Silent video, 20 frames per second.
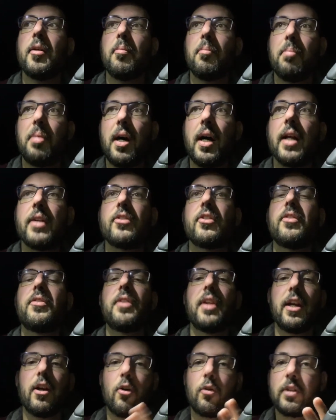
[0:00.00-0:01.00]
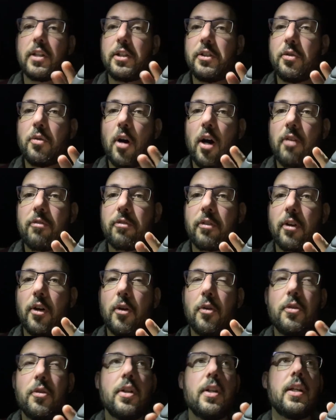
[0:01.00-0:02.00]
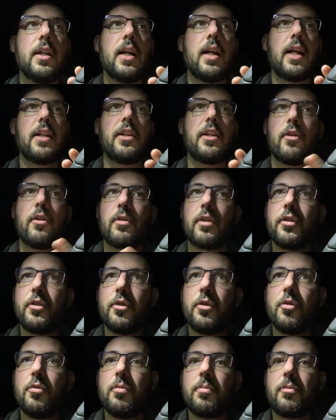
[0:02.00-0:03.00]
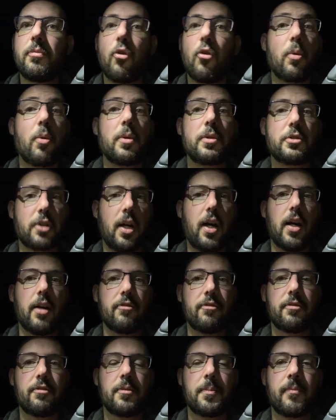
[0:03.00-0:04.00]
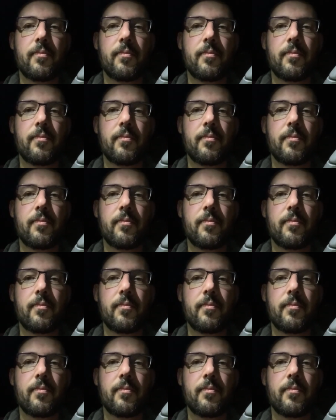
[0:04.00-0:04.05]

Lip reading: but they only do off-road and they only do four-wheel drive.